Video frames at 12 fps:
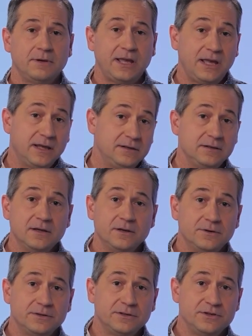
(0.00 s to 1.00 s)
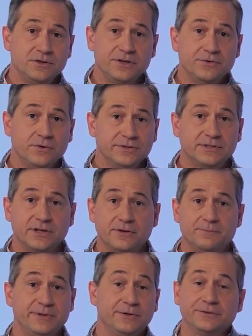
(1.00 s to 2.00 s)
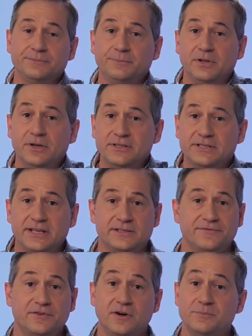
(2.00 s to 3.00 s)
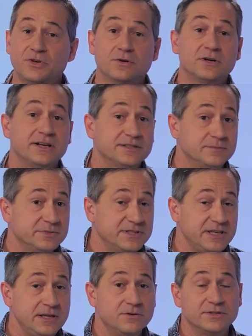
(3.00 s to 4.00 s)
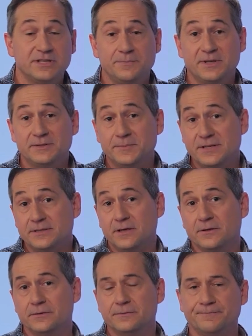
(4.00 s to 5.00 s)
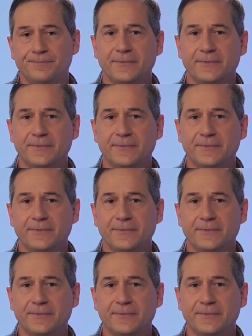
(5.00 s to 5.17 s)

And you can also build block sets from your custom C or C++ code.